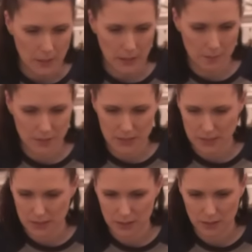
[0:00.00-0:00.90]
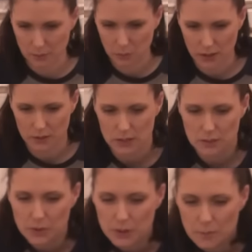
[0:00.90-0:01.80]
Let me see what else
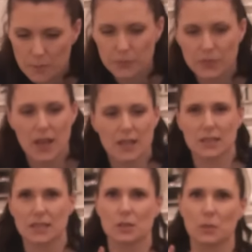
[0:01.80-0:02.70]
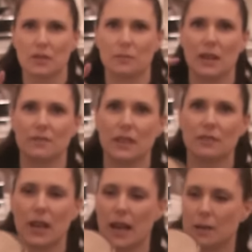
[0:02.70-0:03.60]
we done. This, this is one of my
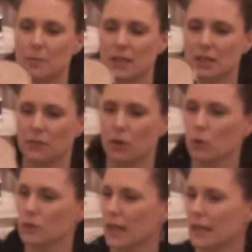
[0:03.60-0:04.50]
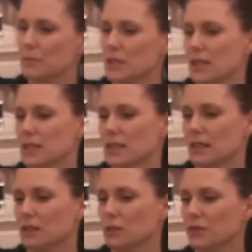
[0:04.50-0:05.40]
favourite handbags of all times. This is a
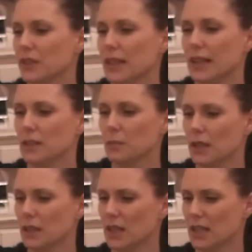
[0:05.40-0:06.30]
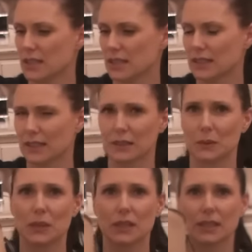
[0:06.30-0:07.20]
little Fiorelli one. It's needing a
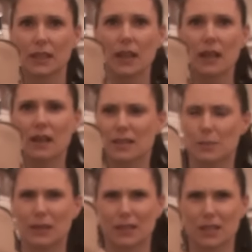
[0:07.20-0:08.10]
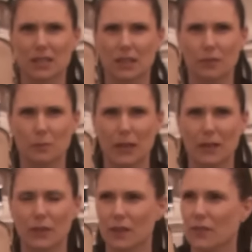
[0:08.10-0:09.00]
little clean. It's a bit dusty from being
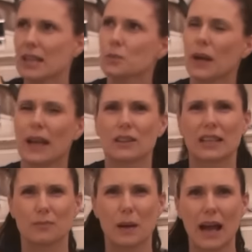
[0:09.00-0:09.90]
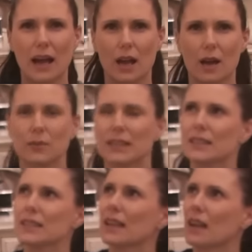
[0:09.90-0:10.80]
in there. That's why I think if my hat, I would
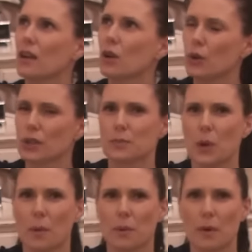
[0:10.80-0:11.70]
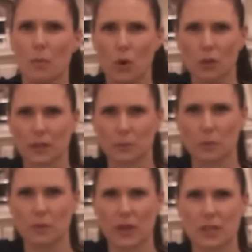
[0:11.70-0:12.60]
like to get hooks put up on my wall, like
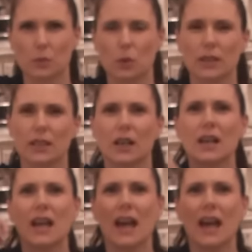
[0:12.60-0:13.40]
probably this wall here,